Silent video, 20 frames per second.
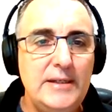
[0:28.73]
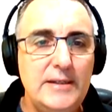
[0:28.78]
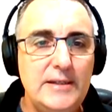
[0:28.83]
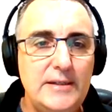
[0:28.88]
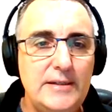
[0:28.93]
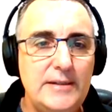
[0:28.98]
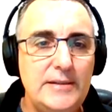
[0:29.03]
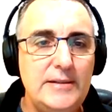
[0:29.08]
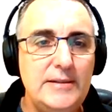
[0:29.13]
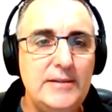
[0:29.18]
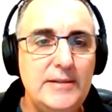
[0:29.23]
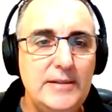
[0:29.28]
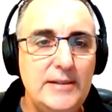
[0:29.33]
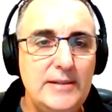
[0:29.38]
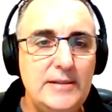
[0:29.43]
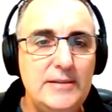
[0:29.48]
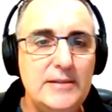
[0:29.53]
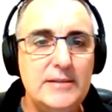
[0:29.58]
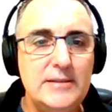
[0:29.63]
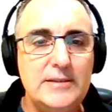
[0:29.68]

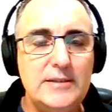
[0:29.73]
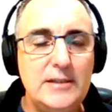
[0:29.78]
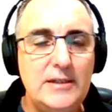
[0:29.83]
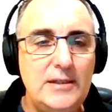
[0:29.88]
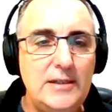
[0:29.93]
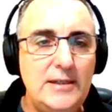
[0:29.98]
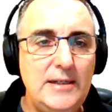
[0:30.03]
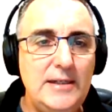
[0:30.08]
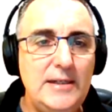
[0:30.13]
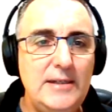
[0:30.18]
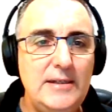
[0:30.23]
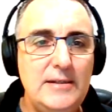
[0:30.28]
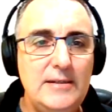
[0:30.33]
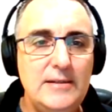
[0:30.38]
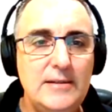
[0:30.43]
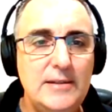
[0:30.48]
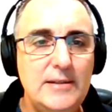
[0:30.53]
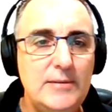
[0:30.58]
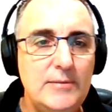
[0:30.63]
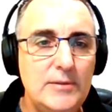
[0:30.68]
And the
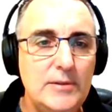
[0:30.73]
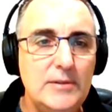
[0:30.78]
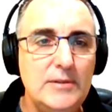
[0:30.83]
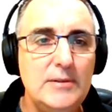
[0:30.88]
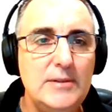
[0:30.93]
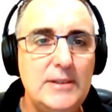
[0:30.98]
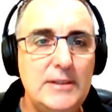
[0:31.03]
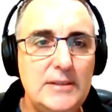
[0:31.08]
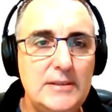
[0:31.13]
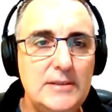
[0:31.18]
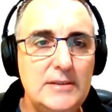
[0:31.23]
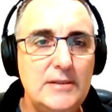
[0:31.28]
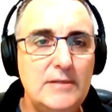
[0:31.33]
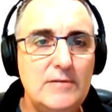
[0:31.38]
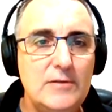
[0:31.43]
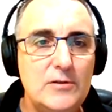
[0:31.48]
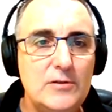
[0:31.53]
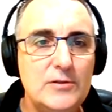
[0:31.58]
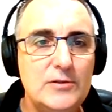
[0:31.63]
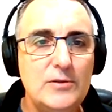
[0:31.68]
side, well, it's of
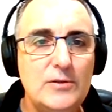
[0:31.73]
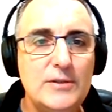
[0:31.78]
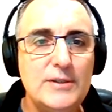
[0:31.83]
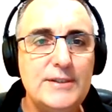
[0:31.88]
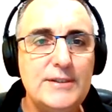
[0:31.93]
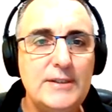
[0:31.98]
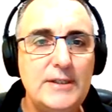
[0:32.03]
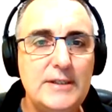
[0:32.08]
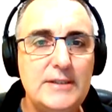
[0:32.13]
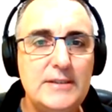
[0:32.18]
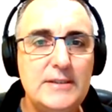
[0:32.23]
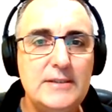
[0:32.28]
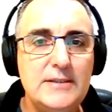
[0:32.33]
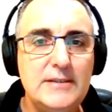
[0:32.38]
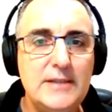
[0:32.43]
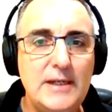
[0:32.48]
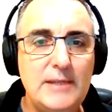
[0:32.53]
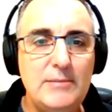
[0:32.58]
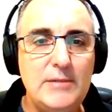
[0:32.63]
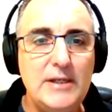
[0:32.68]
course all the sides are the
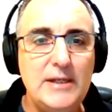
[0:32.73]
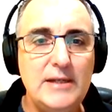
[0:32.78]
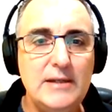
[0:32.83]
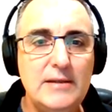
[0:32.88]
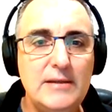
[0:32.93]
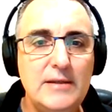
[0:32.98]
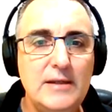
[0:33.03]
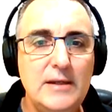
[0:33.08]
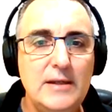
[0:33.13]
same length.